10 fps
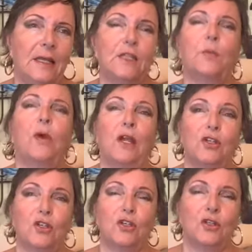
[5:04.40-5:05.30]

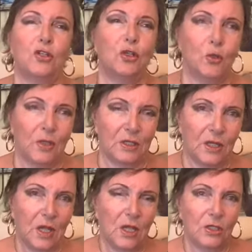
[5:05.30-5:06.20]
precious to us,
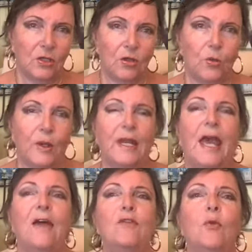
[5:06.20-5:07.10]
so that
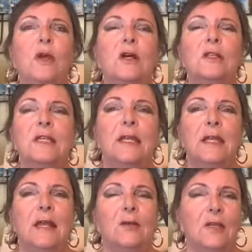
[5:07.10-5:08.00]
whenever we are
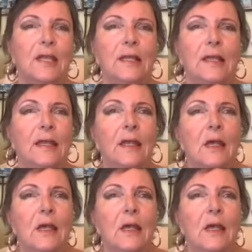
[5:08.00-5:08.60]
sending out healing,